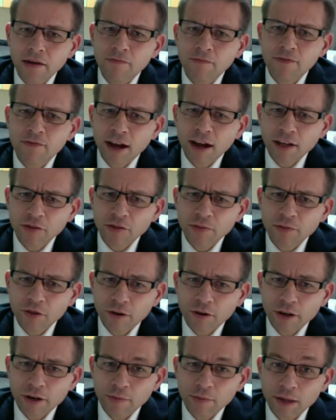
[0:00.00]
vast
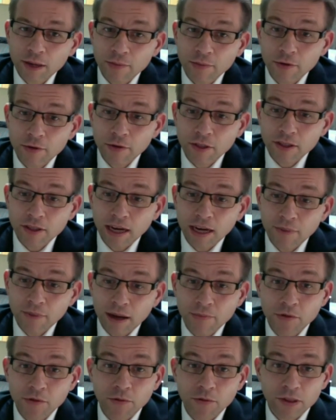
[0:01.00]
majority of people who start
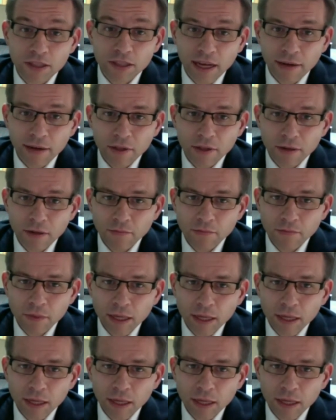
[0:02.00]
pumps will stay with them,